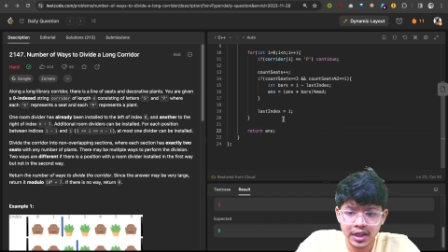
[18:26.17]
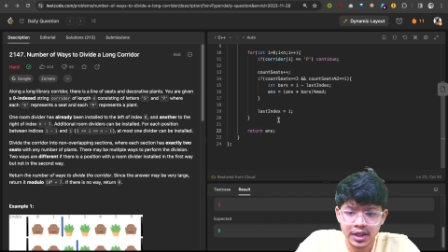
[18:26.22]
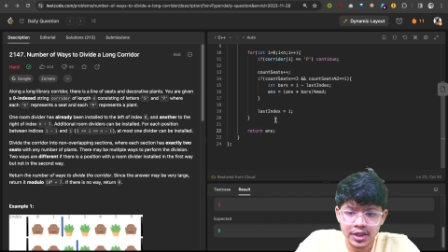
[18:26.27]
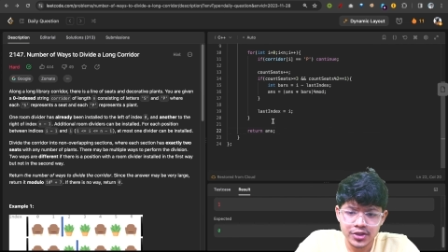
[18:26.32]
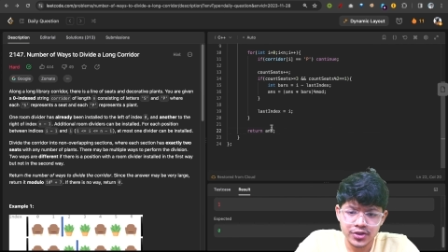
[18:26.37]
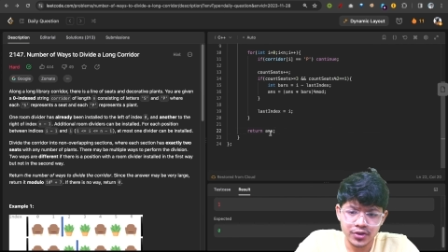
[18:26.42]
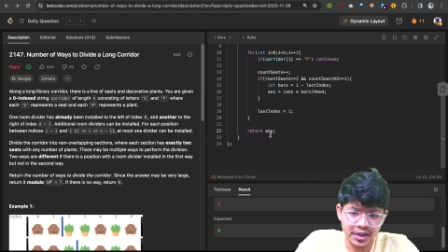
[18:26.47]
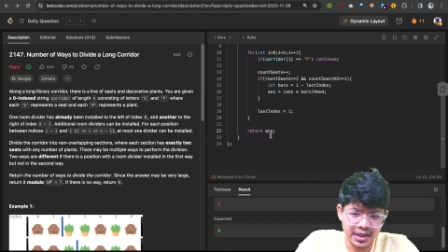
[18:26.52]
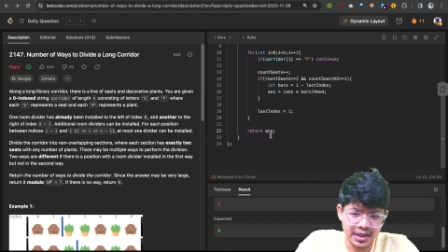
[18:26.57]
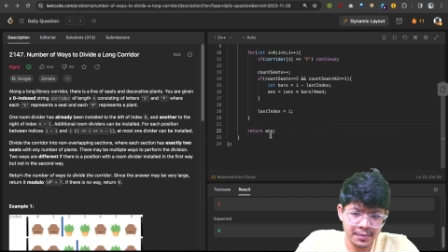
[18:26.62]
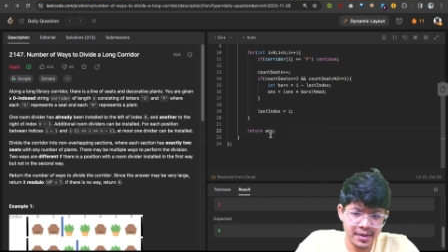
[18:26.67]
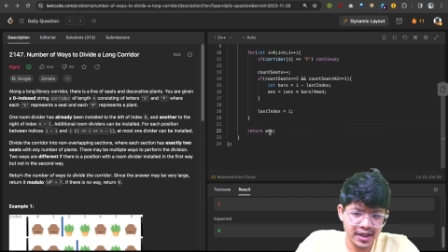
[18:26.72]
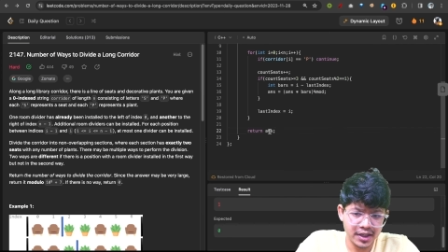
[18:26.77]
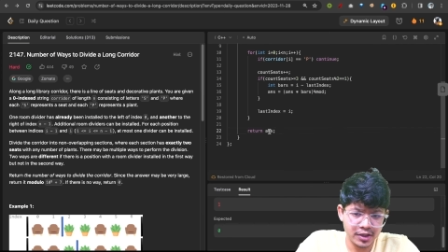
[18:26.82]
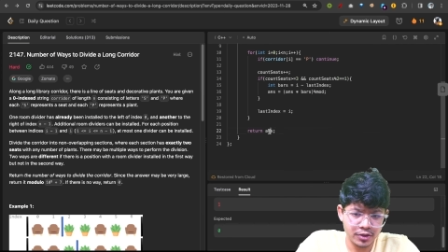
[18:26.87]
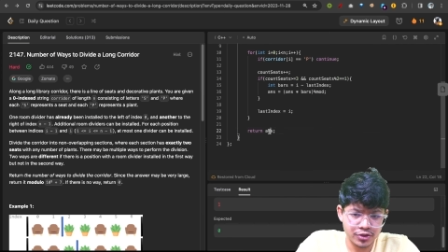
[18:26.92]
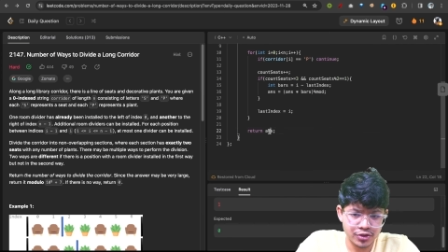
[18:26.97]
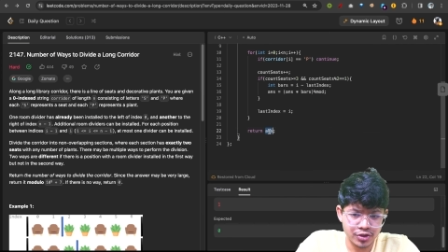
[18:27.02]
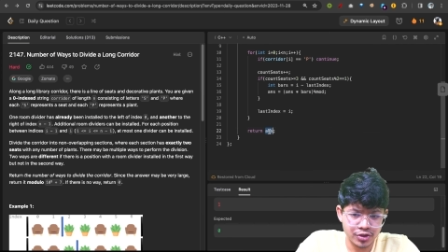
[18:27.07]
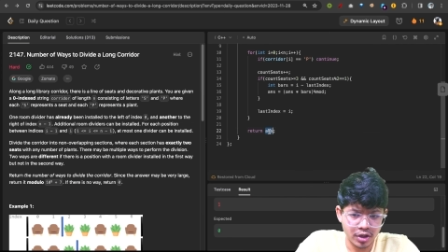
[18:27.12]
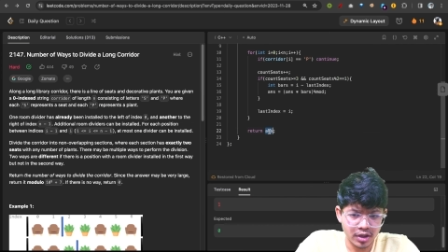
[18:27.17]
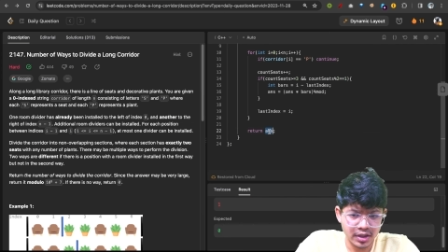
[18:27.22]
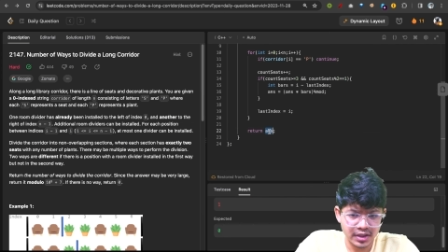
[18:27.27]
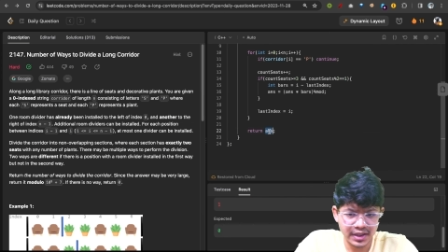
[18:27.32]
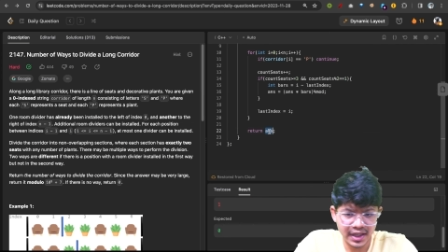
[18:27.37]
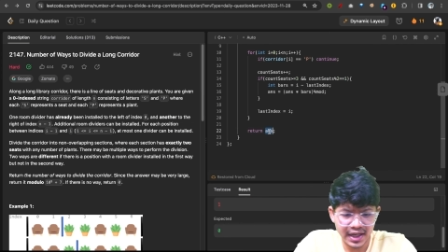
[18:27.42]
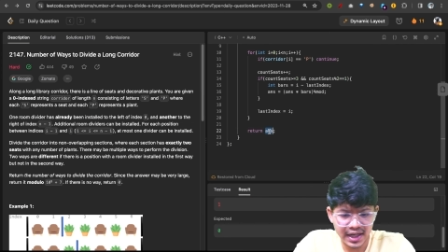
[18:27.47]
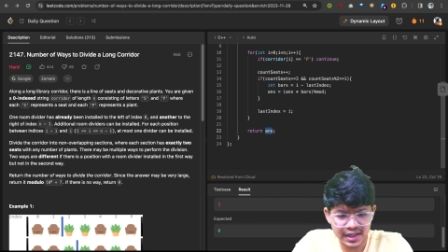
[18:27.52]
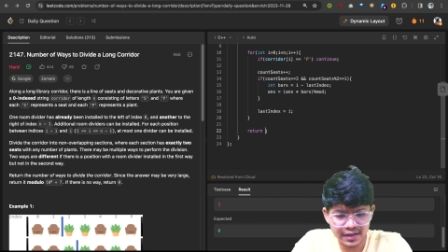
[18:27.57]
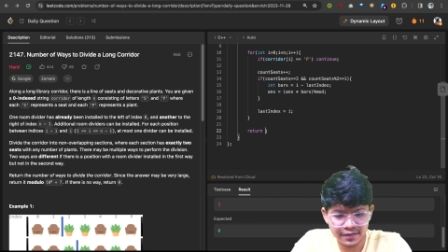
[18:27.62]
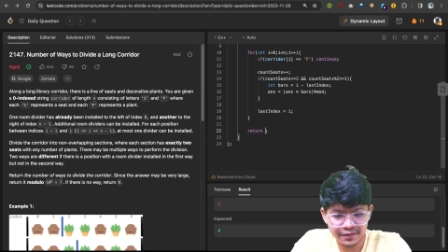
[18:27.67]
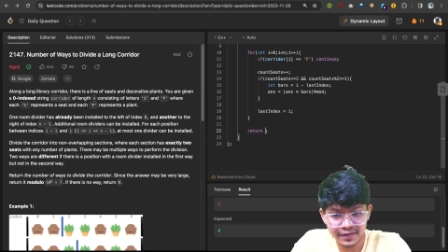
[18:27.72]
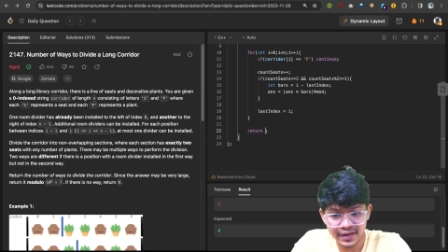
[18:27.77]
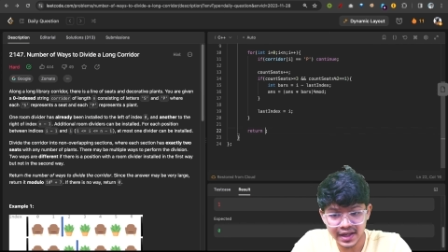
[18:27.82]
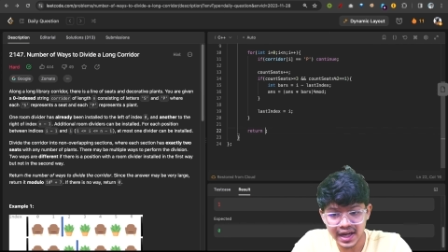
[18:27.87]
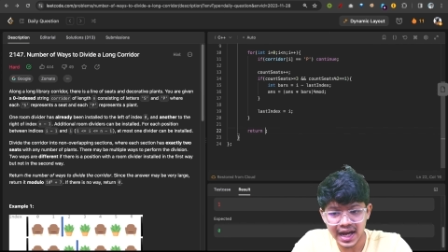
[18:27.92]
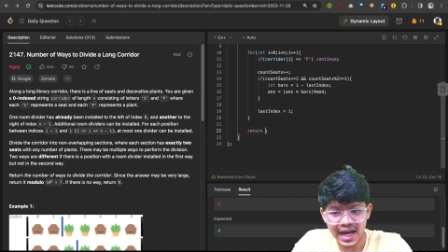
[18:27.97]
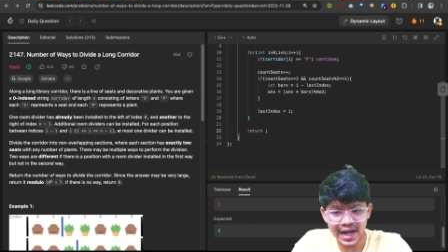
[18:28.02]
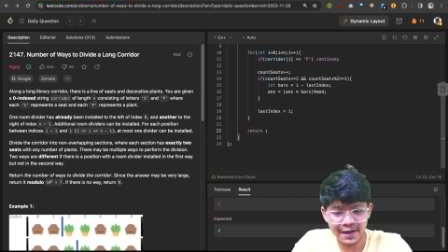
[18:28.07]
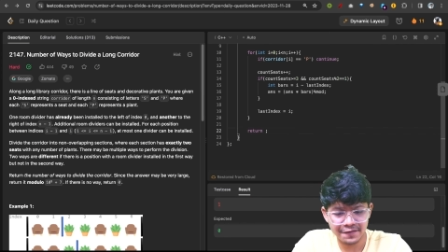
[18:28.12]
so ultimately you saw that we
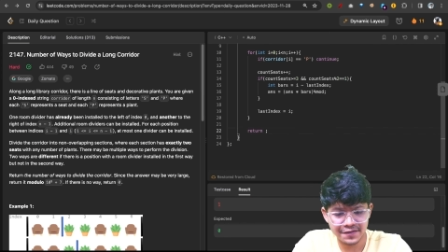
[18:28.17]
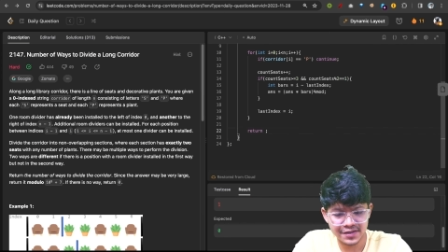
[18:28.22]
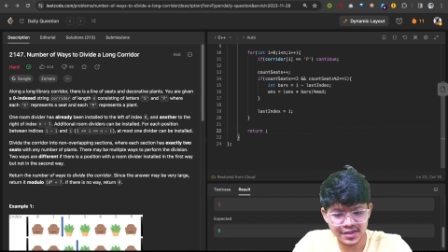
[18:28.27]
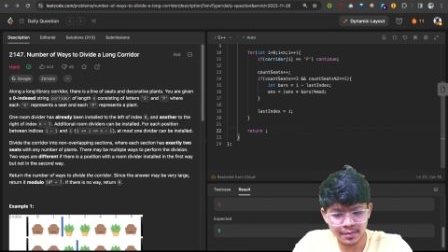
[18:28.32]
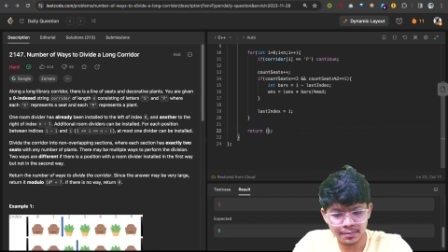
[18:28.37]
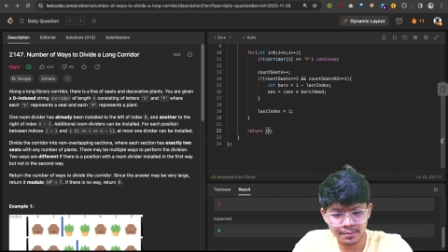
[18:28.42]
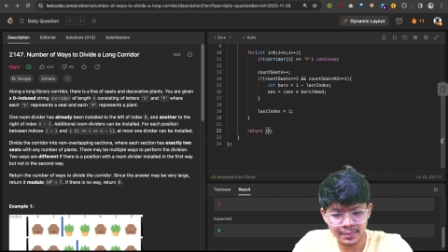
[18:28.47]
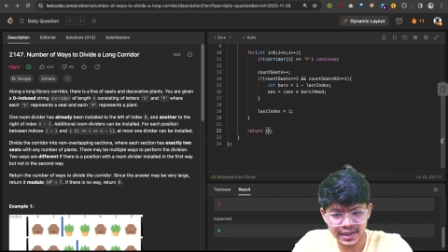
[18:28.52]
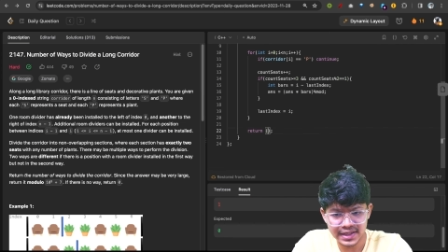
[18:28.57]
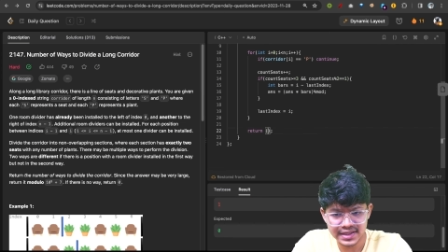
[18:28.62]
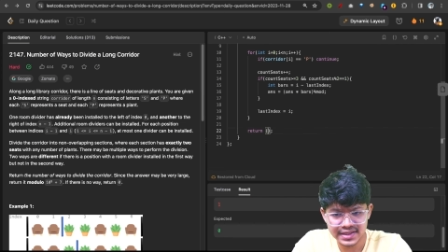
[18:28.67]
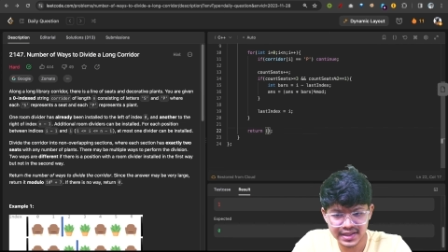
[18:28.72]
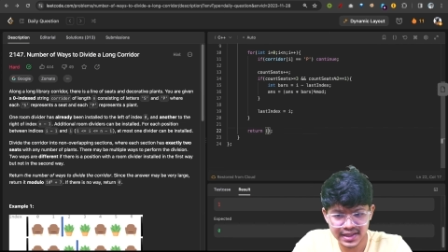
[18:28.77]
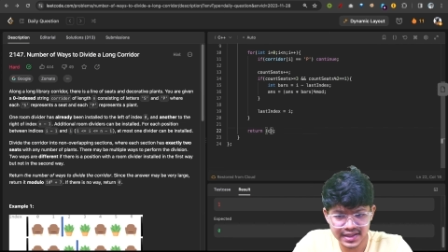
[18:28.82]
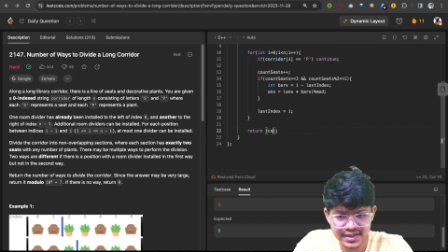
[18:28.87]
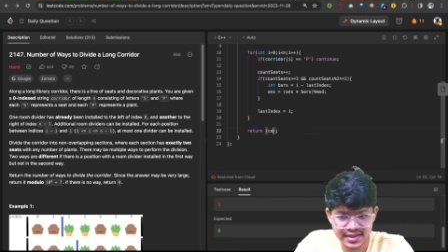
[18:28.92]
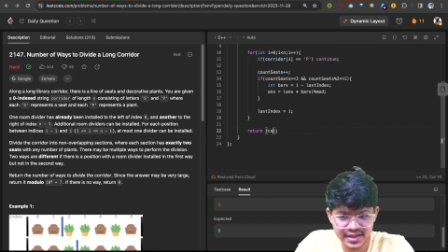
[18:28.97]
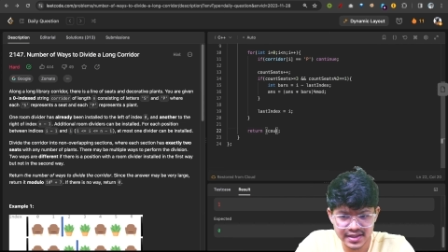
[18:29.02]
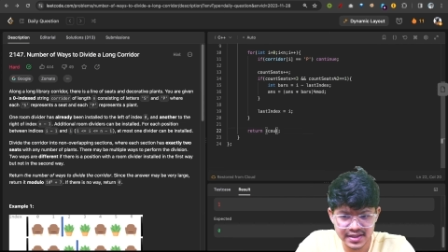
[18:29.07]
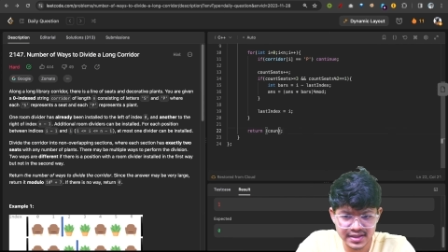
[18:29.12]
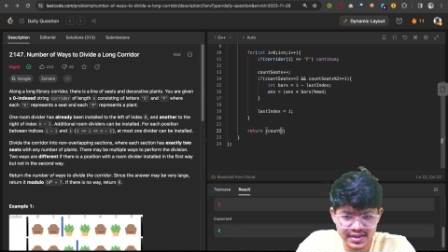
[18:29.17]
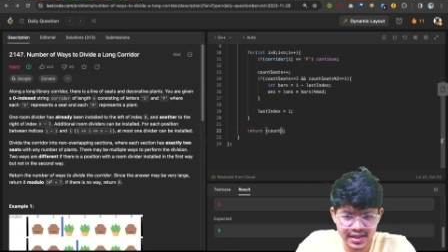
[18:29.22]
have some base cases,